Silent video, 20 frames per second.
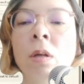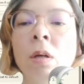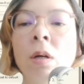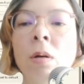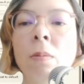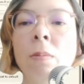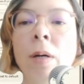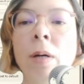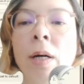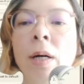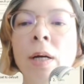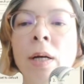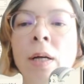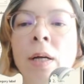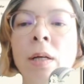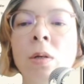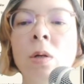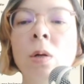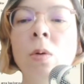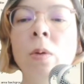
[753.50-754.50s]

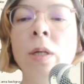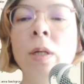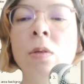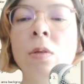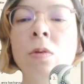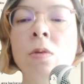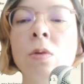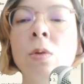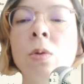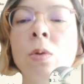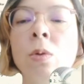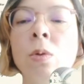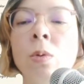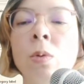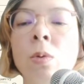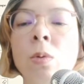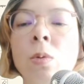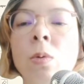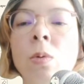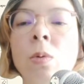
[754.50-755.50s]
by going
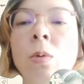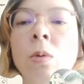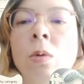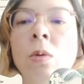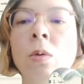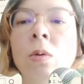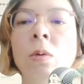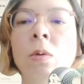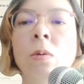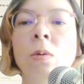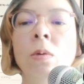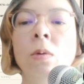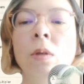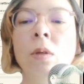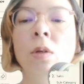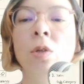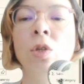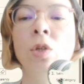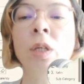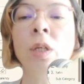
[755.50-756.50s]
to
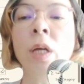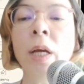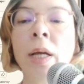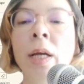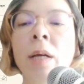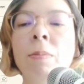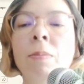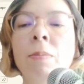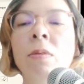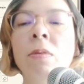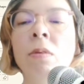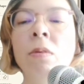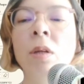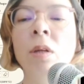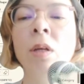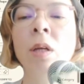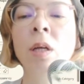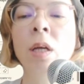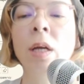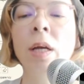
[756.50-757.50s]
the shapes
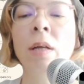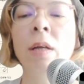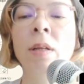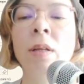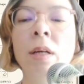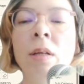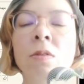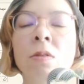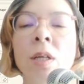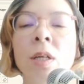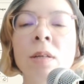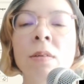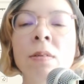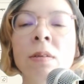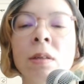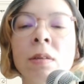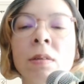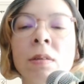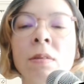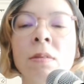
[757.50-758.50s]
and
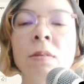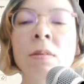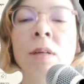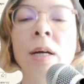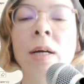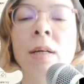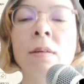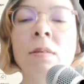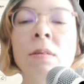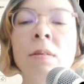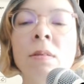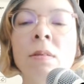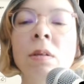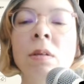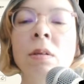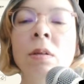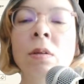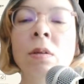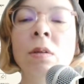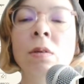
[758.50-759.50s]
adjusting the size.
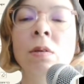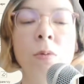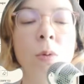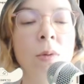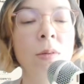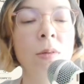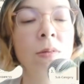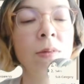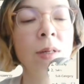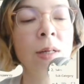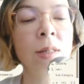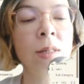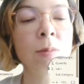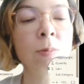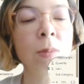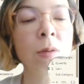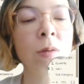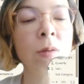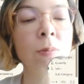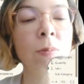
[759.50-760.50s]
For the size
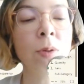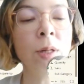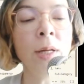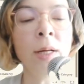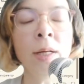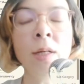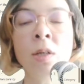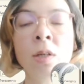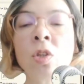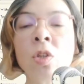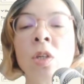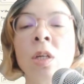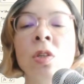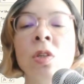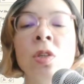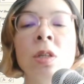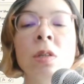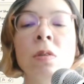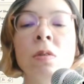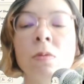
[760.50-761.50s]
multiplier,
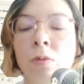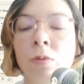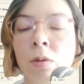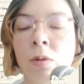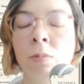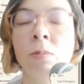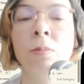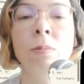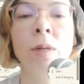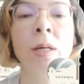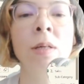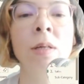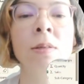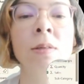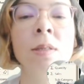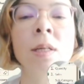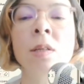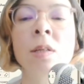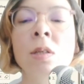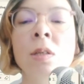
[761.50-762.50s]
change it from
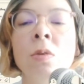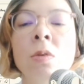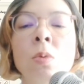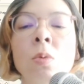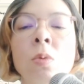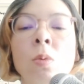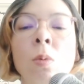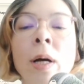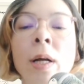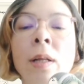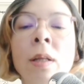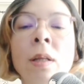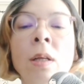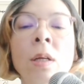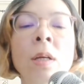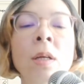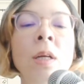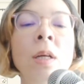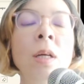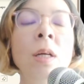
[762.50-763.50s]
-19 to 1.
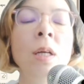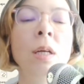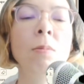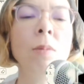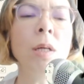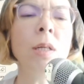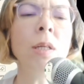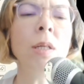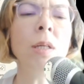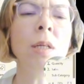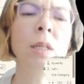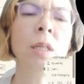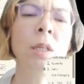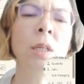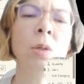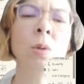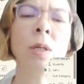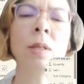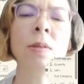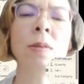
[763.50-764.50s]
Immediately
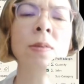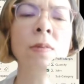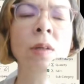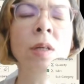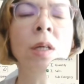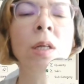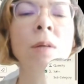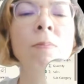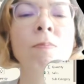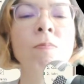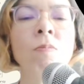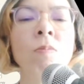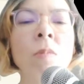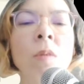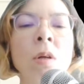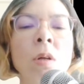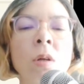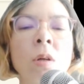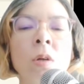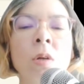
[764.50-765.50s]
you can see
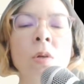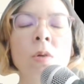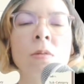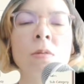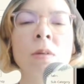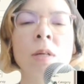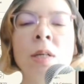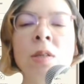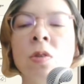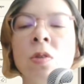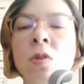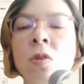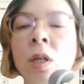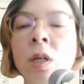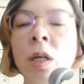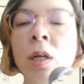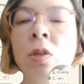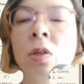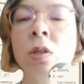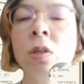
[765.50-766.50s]
your sizes
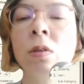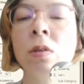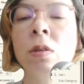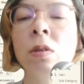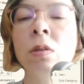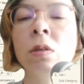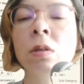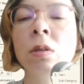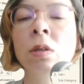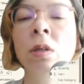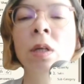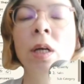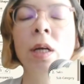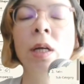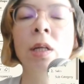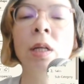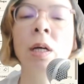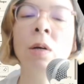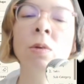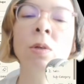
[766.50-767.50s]
changes.
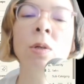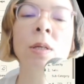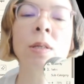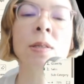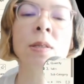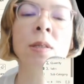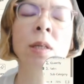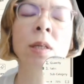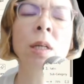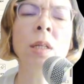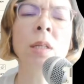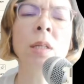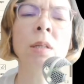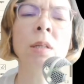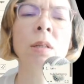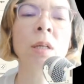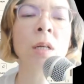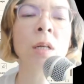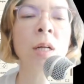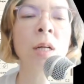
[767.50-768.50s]
And now you can see the
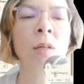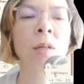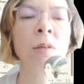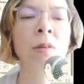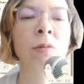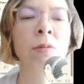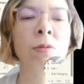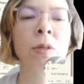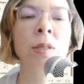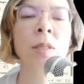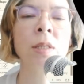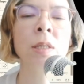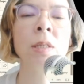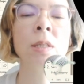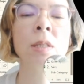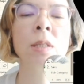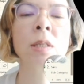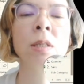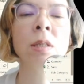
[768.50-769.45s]
color differences